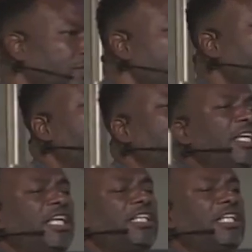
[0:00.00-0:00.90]
See,
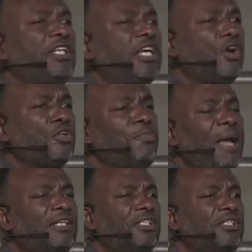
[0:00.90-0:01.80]
it goes
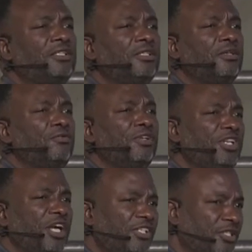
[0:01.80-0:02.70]
back to
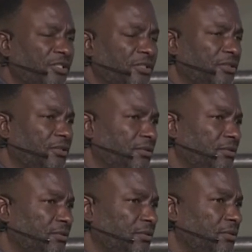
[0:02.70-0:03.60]
rejection.
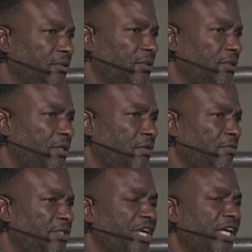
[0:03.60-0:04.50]

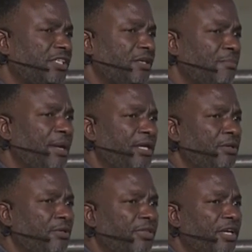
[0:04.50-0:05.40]
Rejection to make
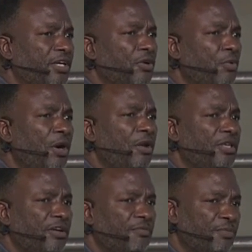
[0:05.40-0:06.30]
you think you're worthy of